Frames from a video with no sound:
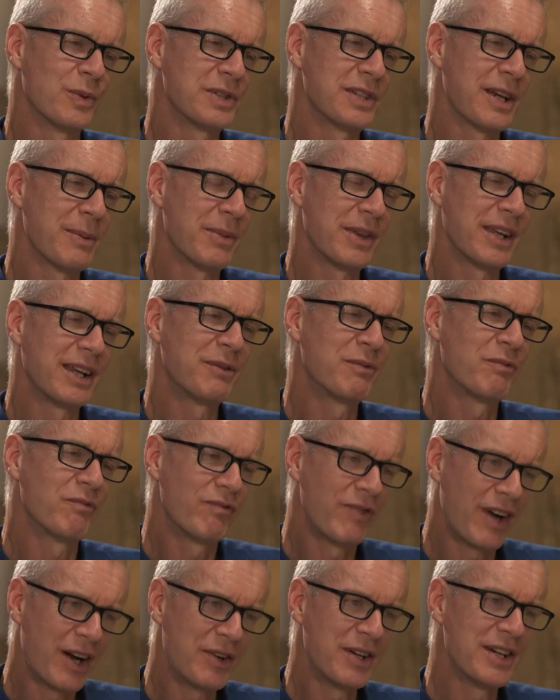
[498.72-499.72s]
Something
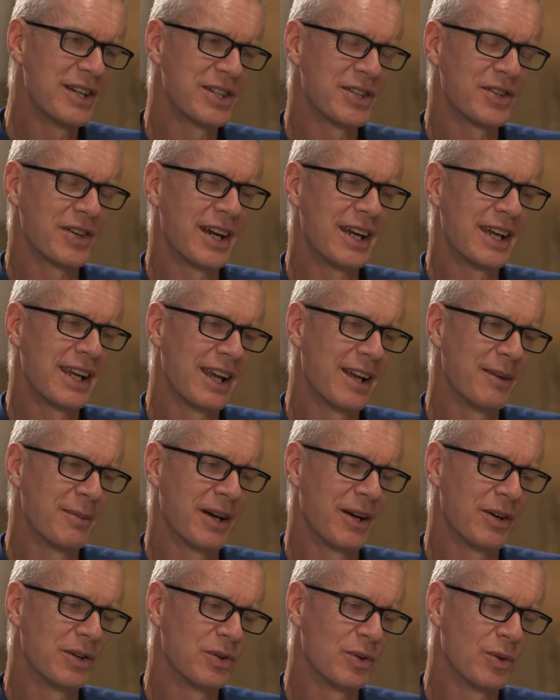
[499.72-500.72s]
very striking
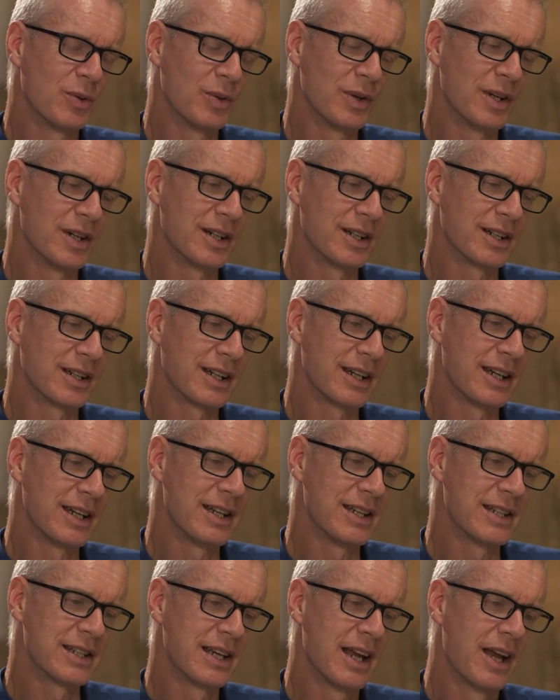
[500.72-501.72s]
about your work
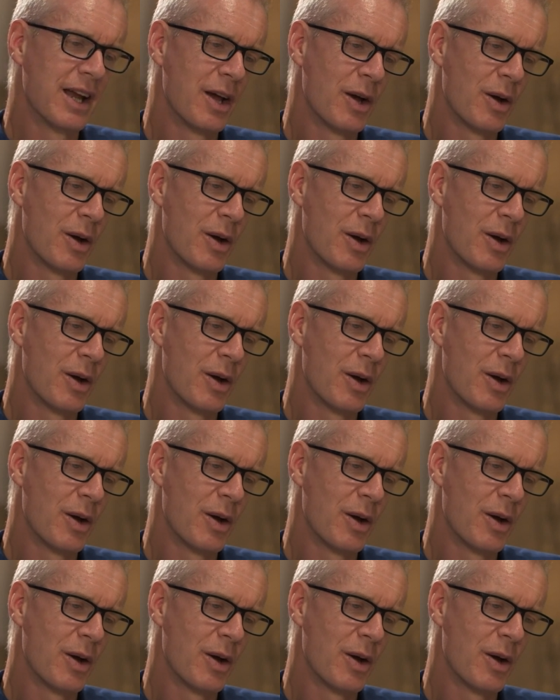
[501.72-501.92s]
is